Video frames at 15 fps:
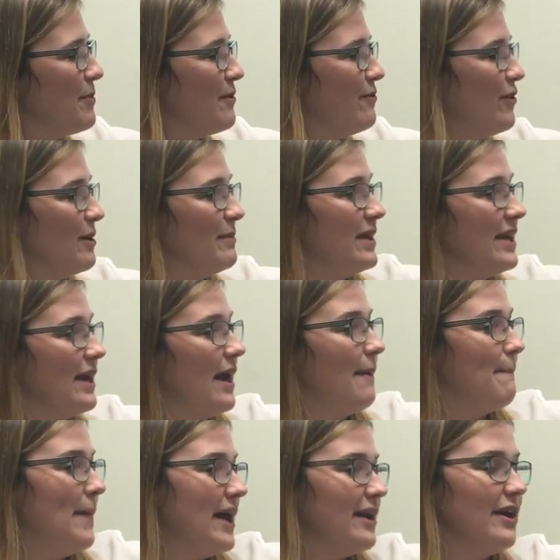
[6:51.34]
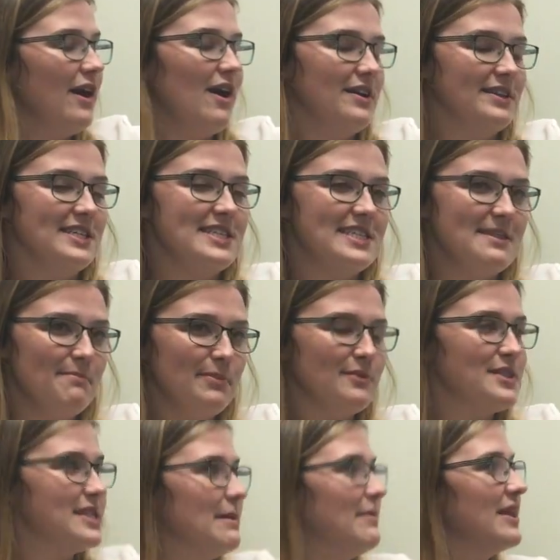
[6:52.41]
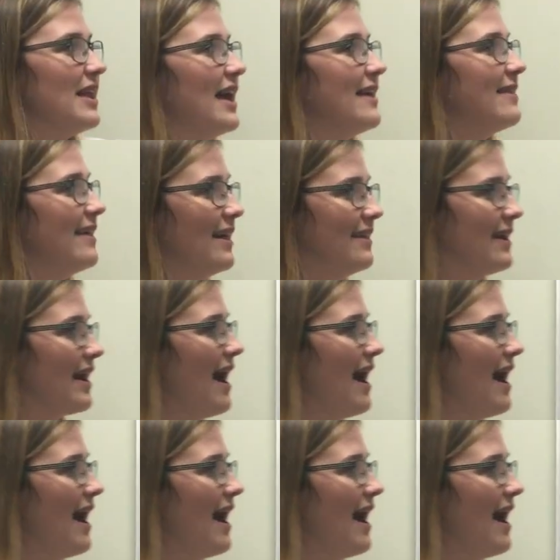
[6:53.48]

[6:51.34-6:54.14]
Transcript: performing better on the simple stimuli than the